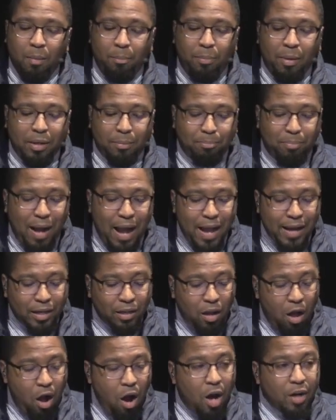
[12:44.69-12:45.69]
But by
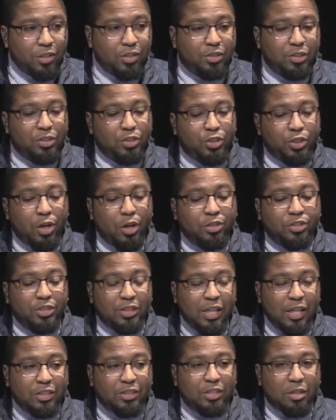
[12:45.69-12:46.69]
and large, the church
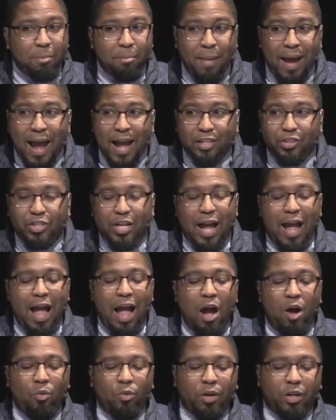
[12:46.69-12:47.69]
needs to match
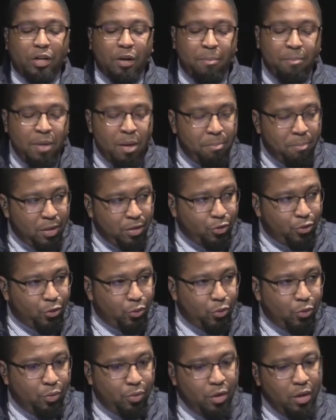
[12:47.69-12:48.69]
our commitment
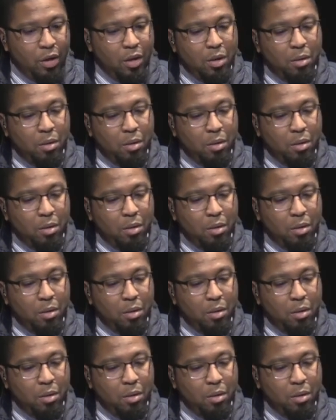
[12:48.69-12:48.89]
to